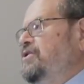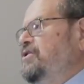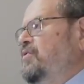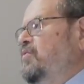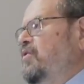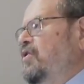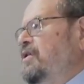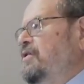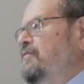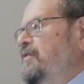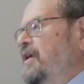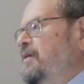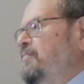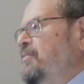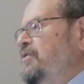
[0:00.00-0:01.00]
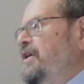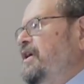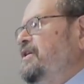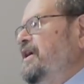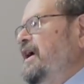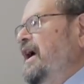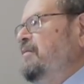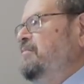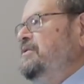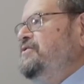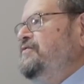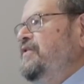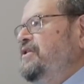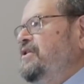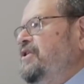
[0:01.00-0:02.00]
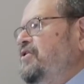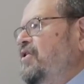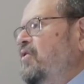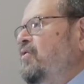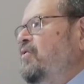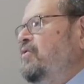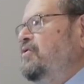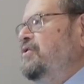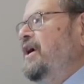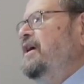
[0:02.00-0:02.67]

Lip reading: the water vapor that the atmosphere can hold